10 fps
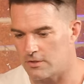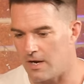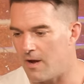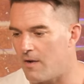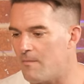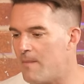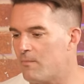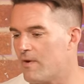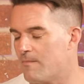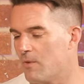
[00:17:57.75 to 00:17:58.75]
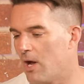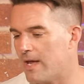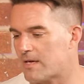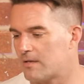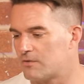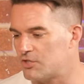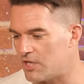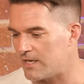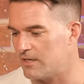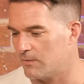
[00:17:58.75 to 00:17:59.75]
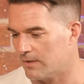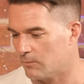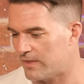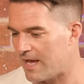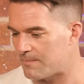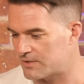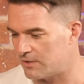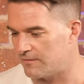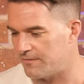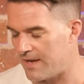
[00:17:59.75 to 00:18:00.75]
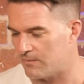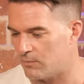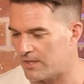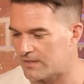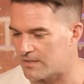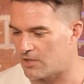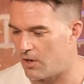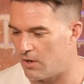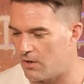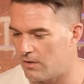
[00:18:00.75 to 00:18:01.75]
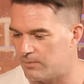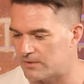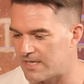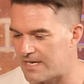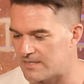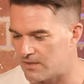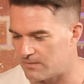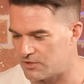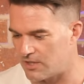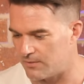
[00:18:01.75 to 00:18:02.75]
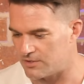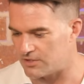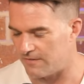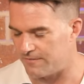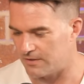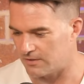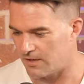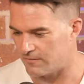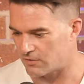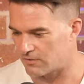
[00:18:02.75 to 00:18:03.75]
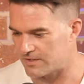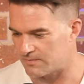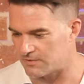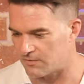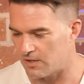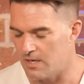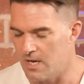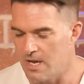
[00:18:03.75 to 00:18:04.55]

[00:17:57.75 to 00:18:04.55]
I remember him like genuine, with absolute venom. We had this horrible daytime show in Sheffield over a Christmas run.